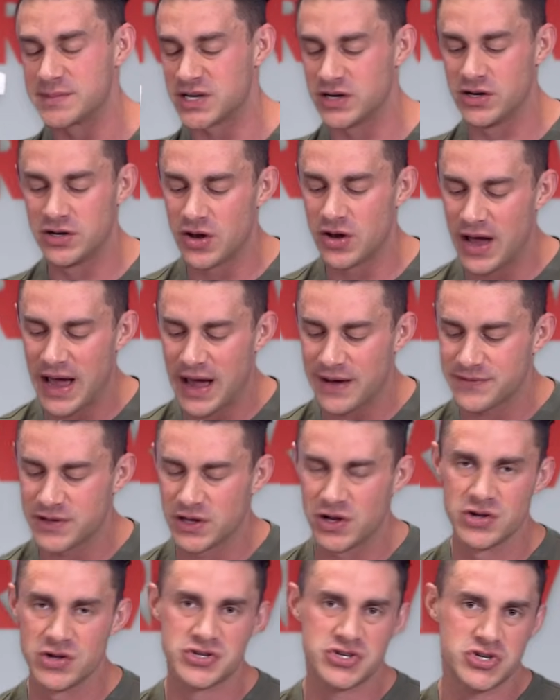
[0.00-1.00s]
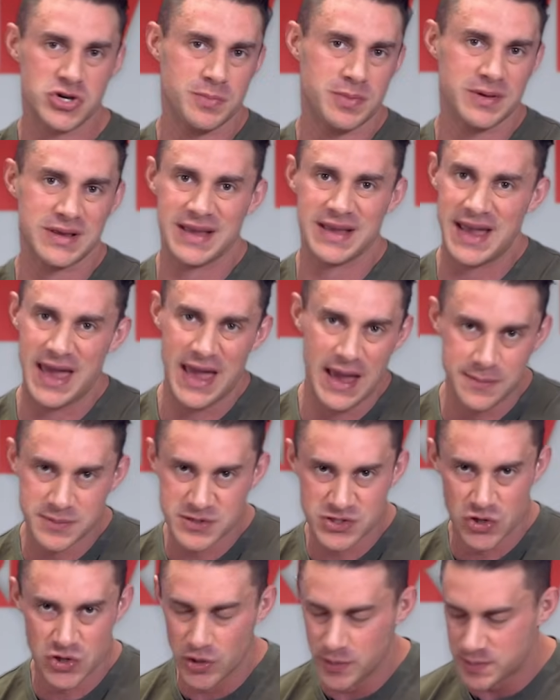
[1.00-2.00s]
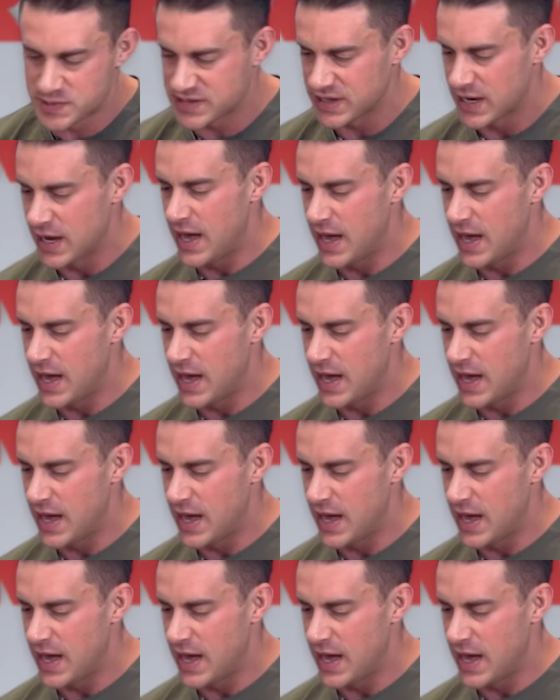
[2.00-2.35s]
So you don't have to go stupidly heap scoops.